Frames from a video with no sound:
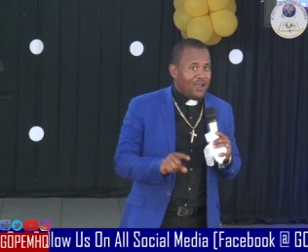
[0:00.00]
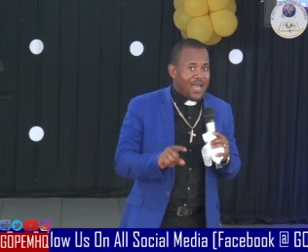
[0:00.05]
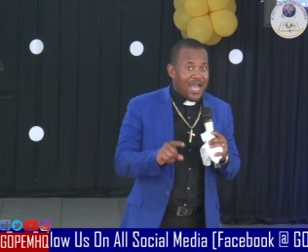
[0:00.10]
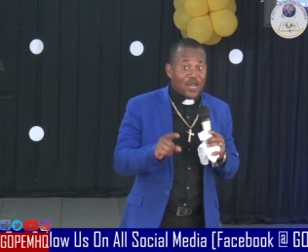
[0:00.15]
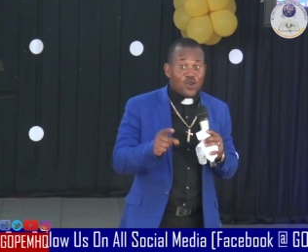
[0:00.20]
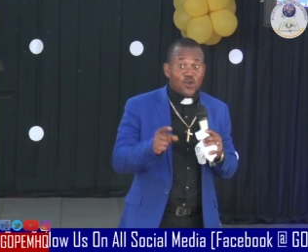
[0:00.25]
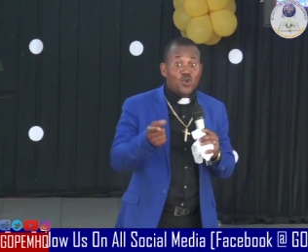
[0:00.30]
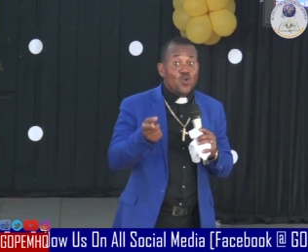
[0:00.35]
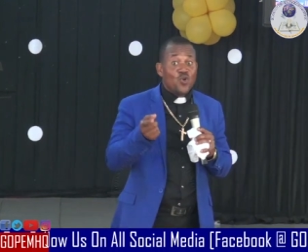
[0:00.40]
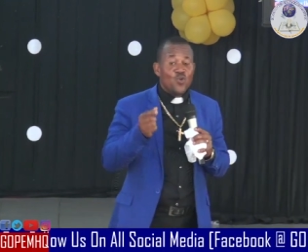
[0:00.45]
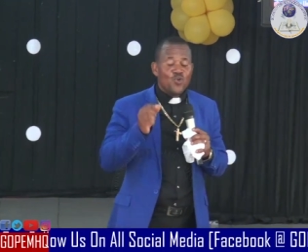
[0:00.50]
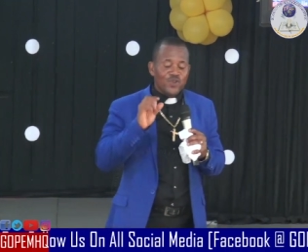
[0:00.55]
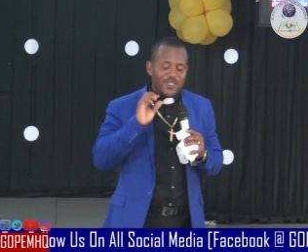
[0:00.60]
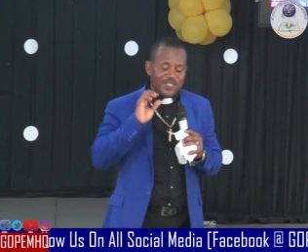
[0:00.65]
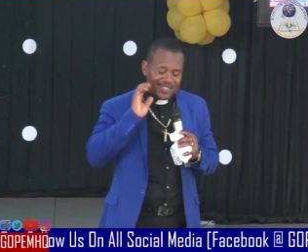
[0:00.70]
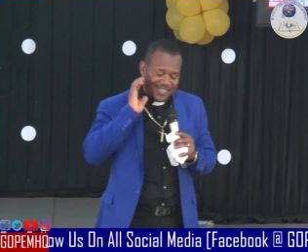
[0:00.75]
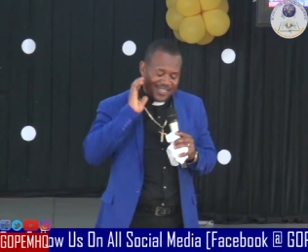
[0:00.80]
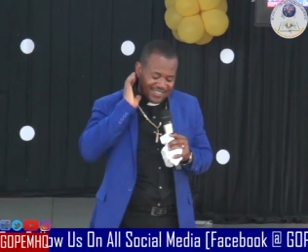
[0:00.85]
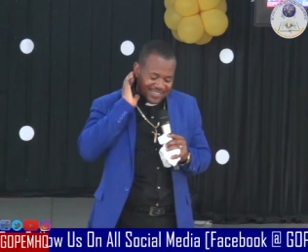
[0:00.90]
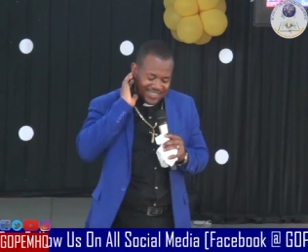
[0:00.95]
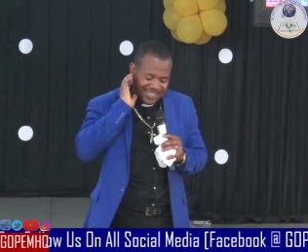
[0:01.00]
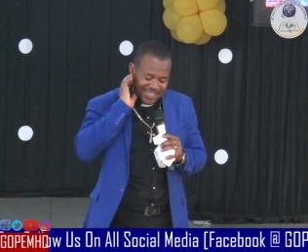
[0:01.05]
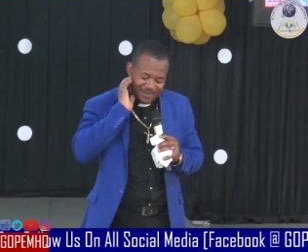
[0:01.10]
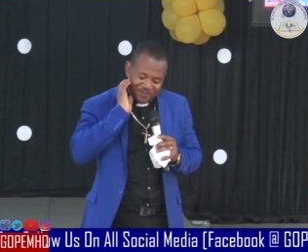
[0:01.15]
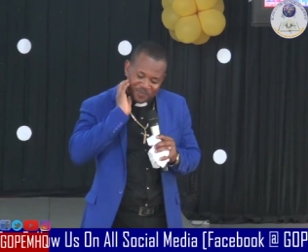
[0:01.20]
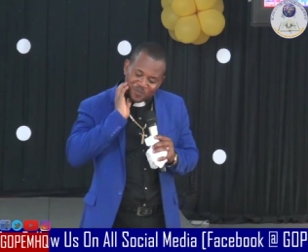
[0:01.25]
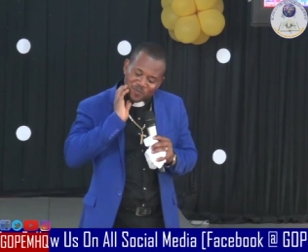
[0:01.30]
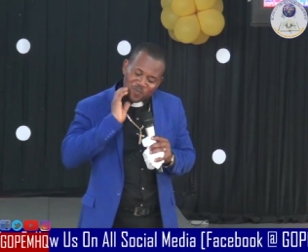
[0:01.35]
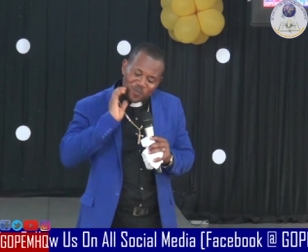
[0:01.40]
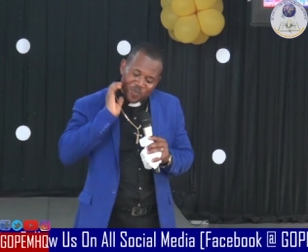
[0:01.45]
I don't know who is listening,
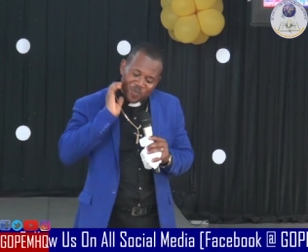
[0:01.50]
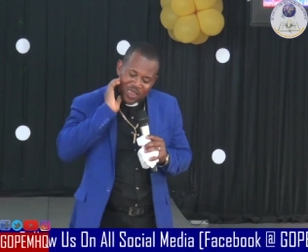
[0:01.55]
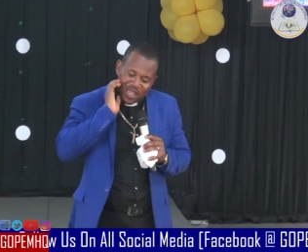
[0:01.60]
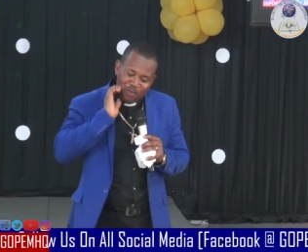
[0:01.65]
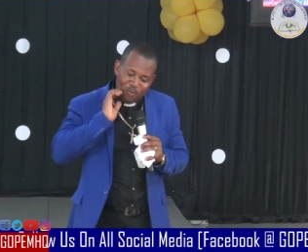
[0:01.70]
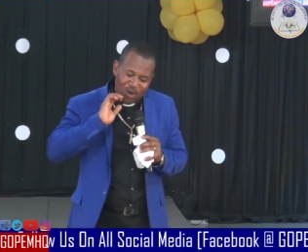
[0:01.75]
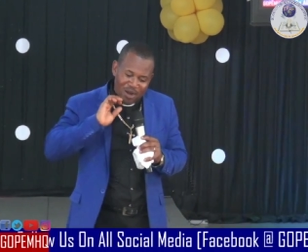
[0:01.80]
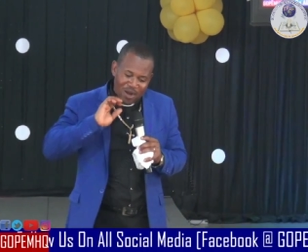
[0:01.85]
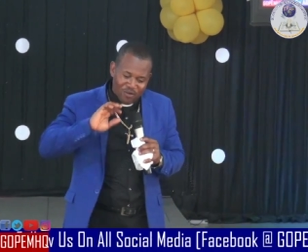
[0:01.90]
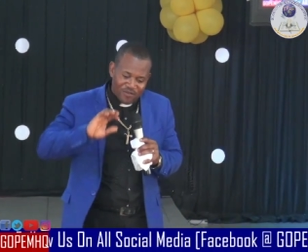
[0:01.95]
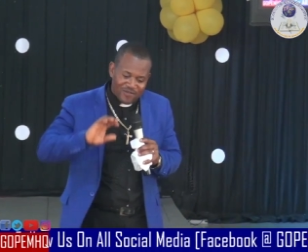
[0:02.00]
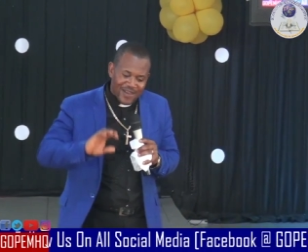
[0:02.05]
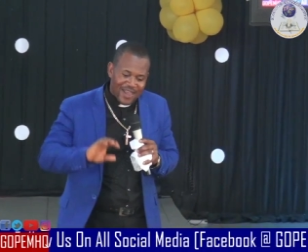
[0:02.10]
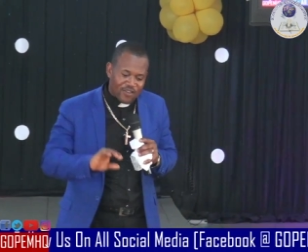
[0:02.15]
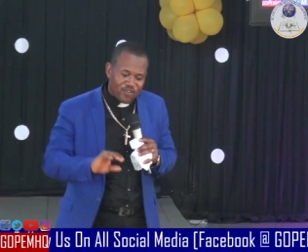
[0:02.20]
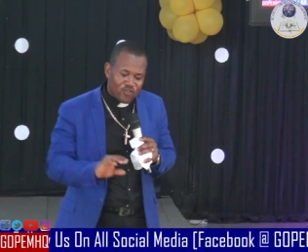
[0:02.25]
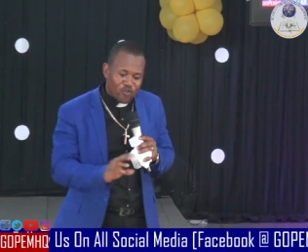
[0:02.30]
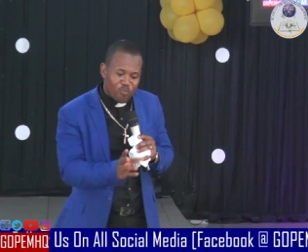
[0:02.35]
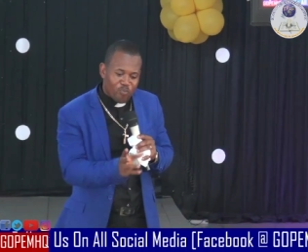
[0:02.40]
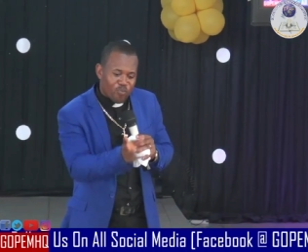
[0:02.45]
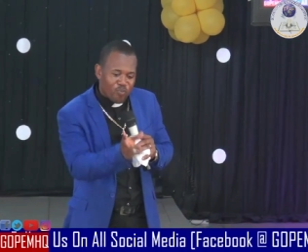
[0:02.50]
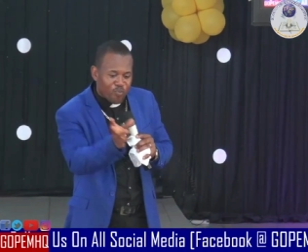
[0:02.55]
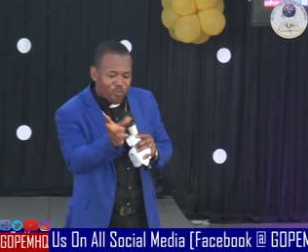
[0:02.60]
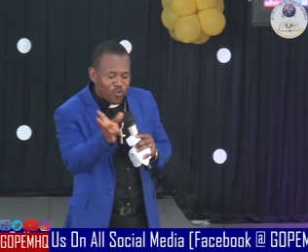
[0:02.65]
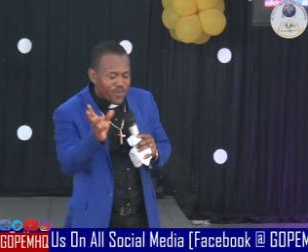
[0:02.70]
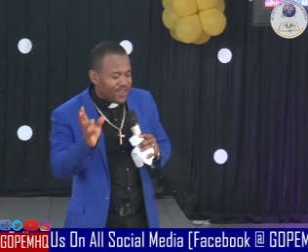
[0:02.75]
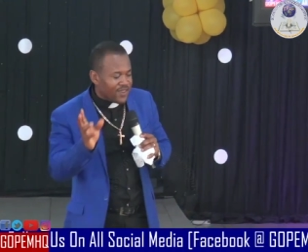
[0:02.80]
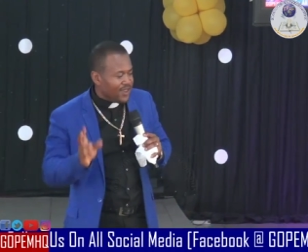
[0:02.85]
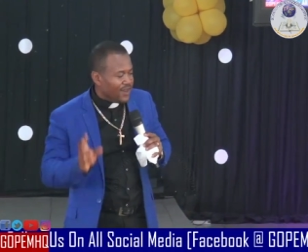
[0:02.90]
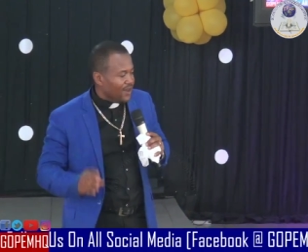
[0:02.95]
but I'll try to put
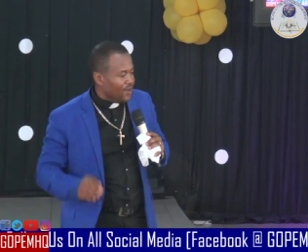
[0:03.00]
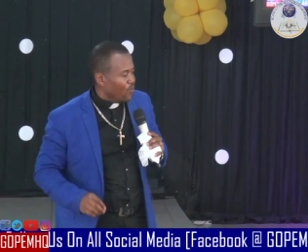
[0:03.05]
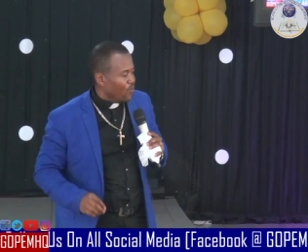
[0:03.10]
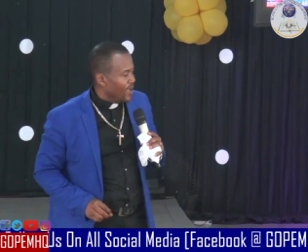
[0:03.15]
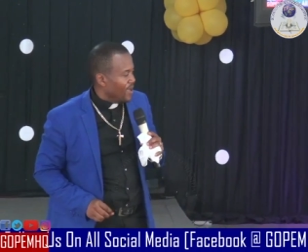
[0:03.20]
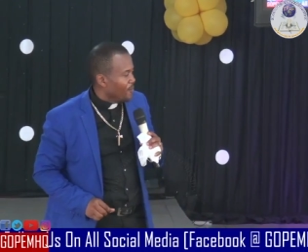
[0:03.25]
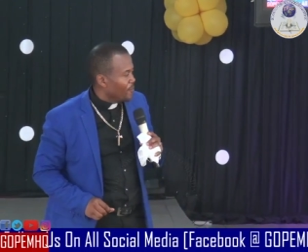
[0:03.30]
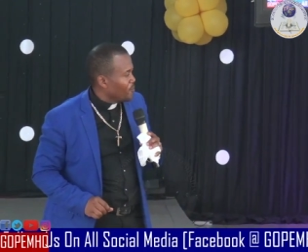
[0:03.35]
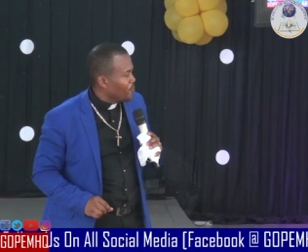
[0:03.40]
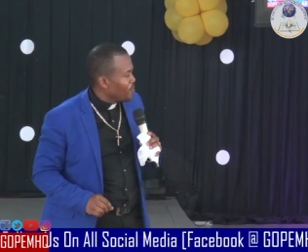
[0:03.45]
it in a way.